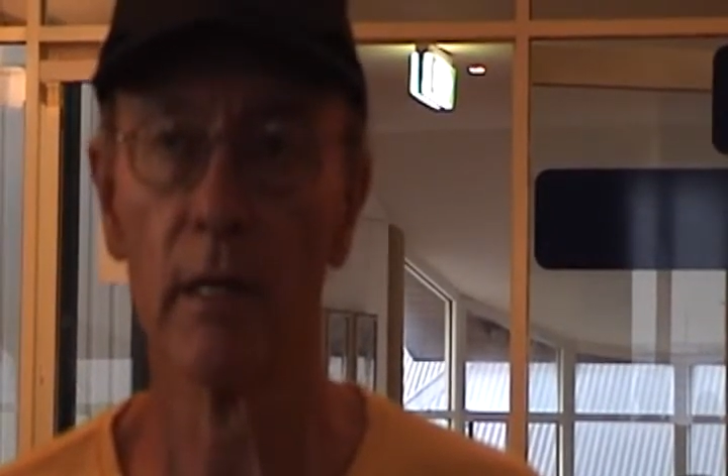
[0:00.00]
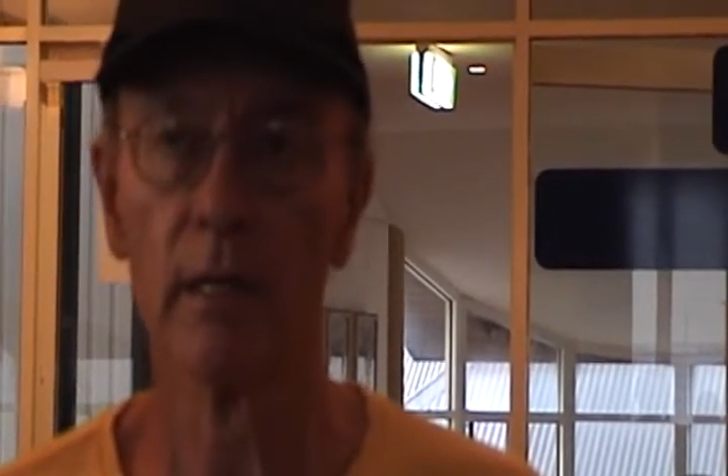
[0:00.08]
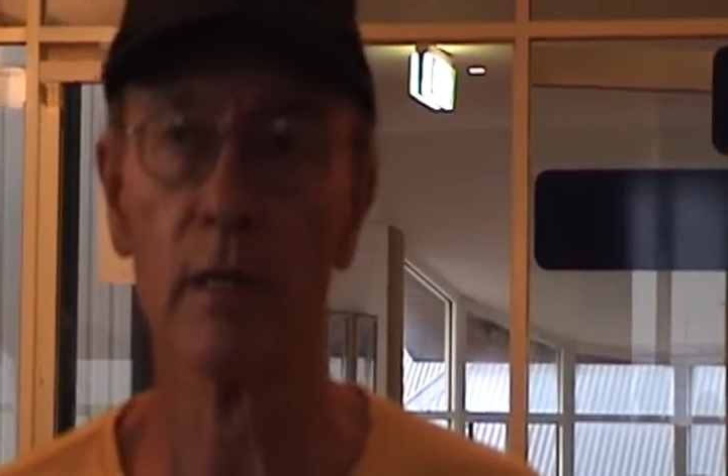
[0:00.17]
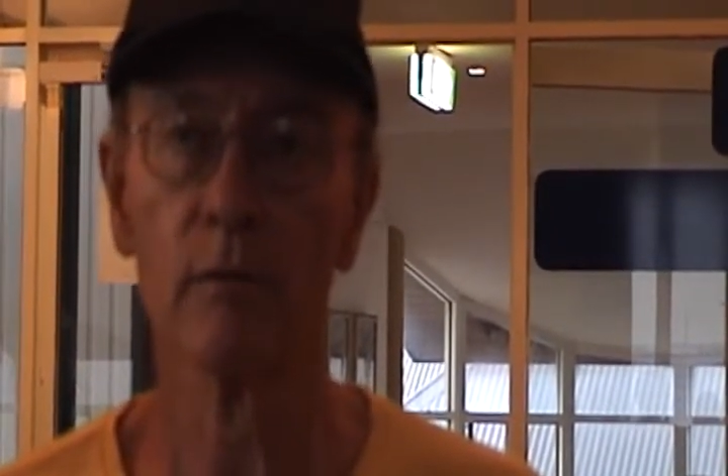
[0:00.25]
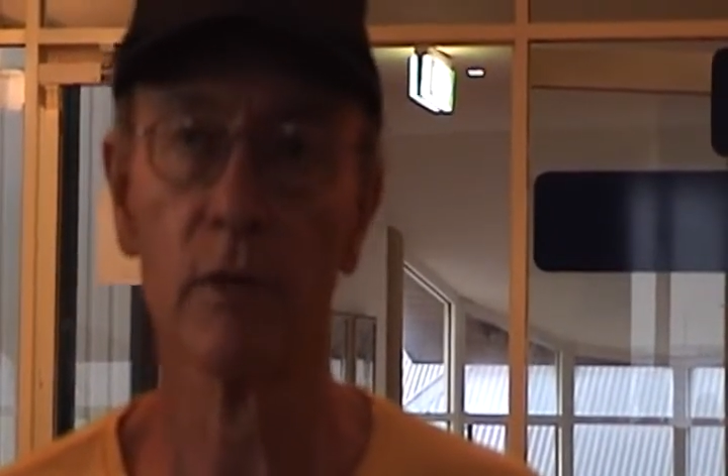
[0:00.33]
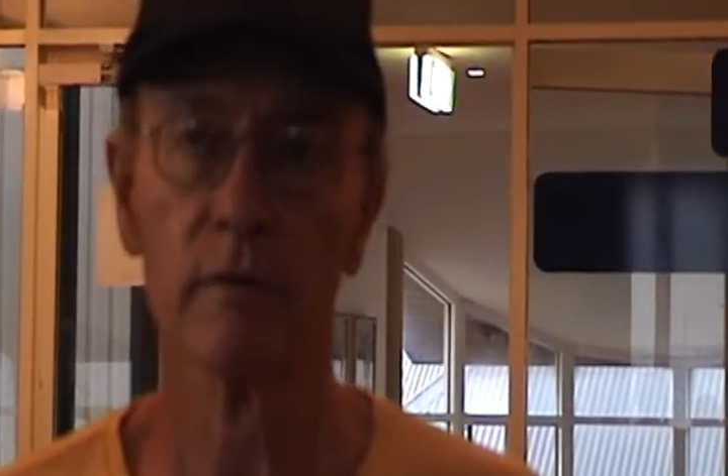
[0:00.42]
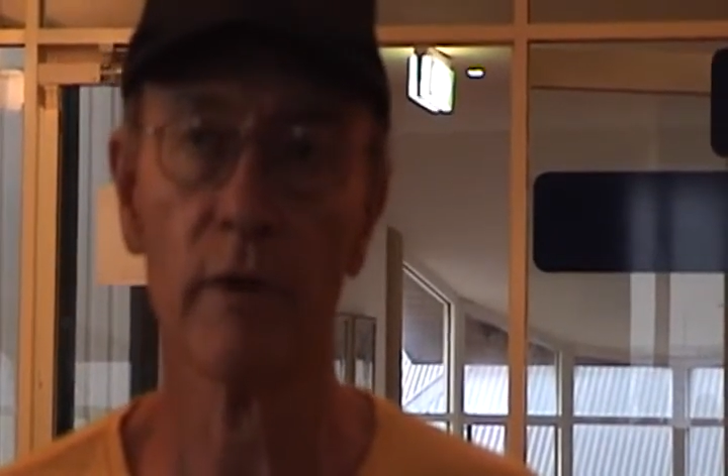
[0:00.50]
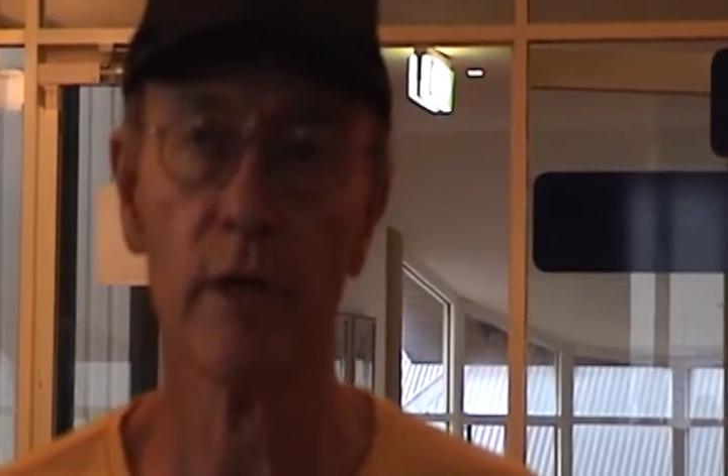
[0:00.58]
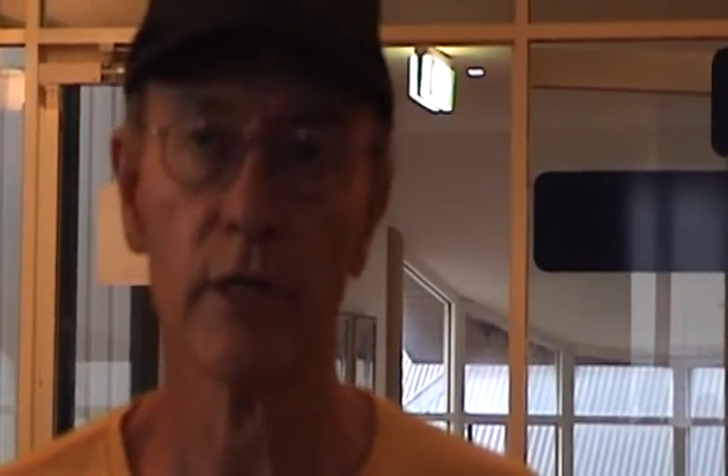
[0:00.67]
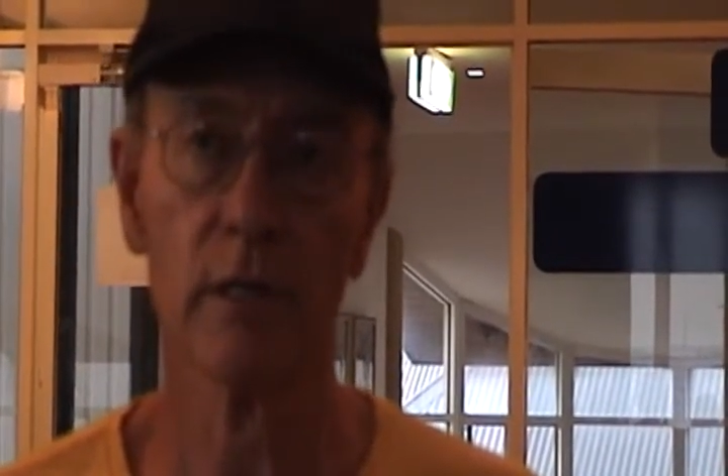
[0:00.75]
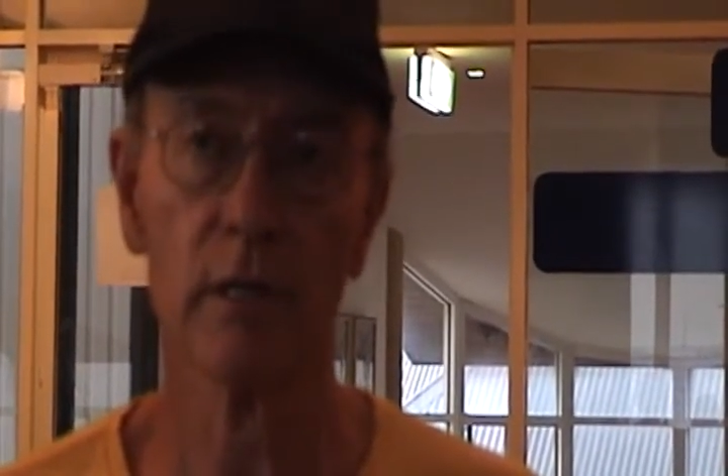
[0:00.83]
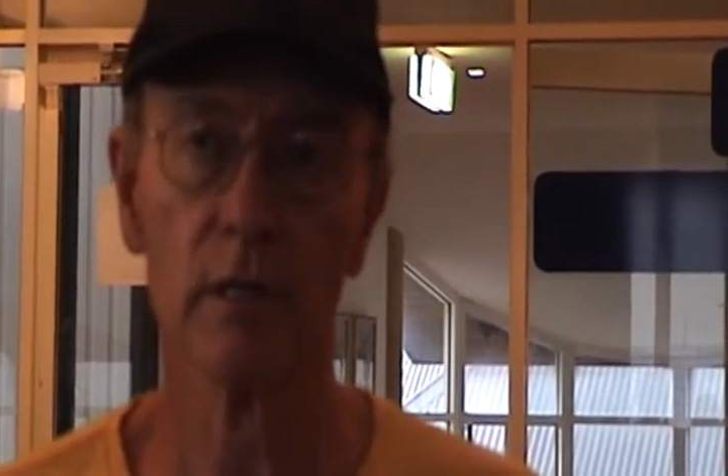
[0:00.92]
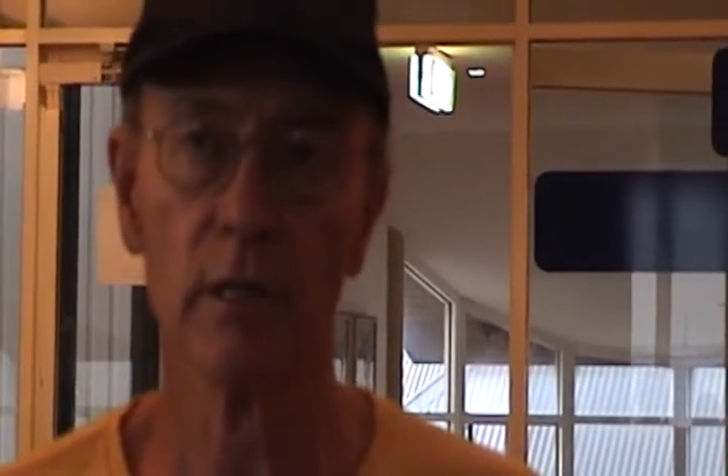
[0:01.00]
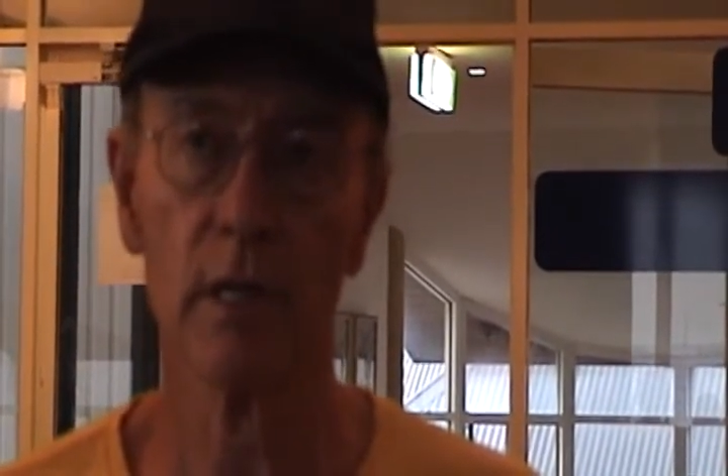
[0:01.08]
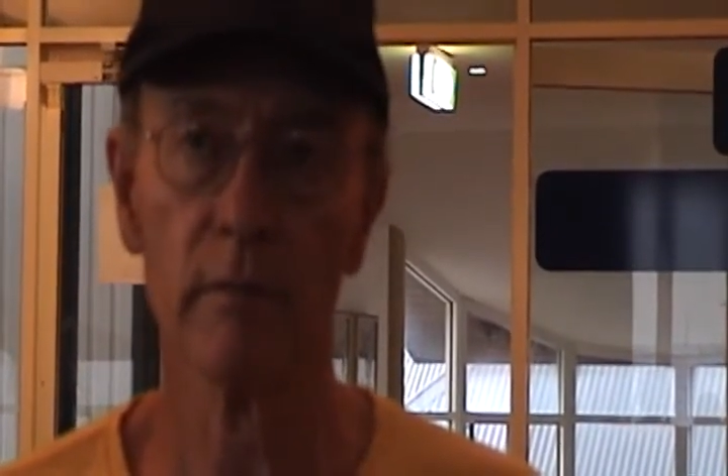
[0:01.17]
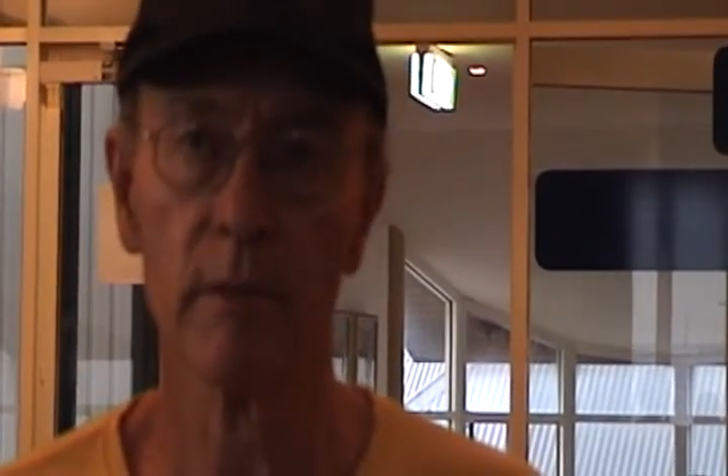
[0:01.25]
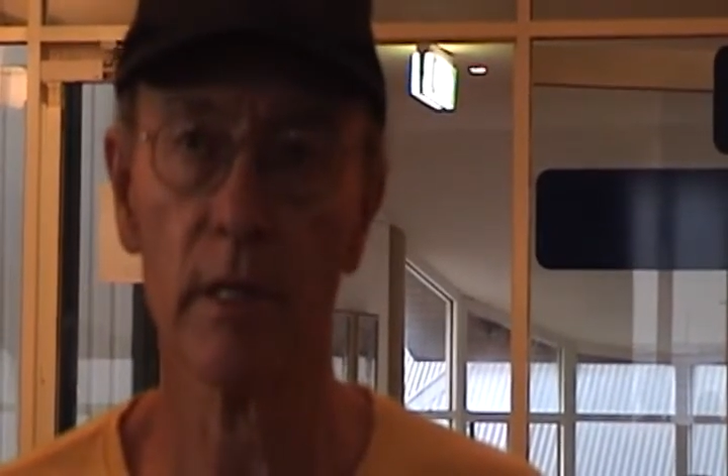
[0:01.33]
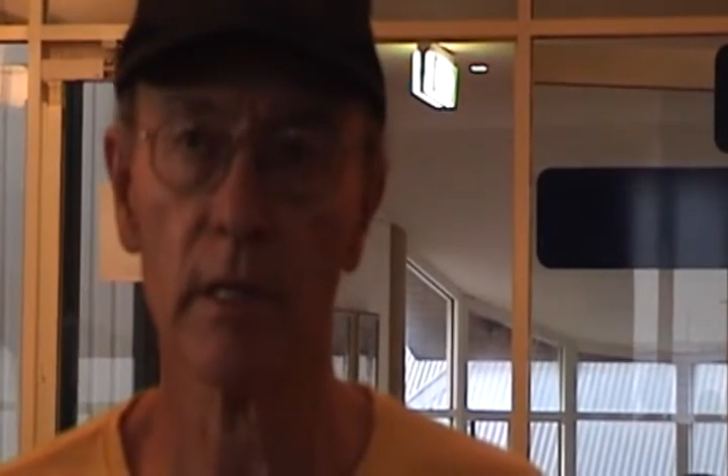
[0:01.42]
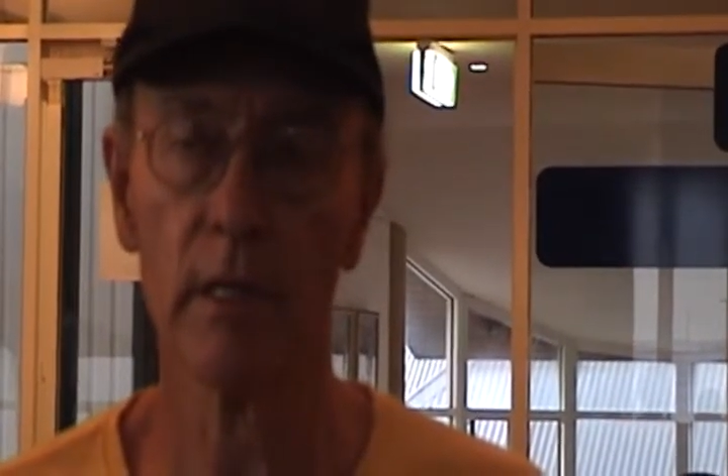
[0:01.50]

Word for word: I think it was a French design, but the